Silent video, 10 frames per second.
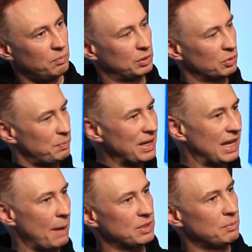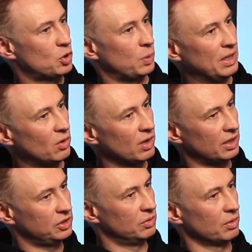But there was big gaps in between all
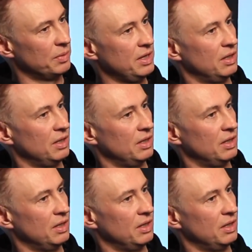that, you know what I mean?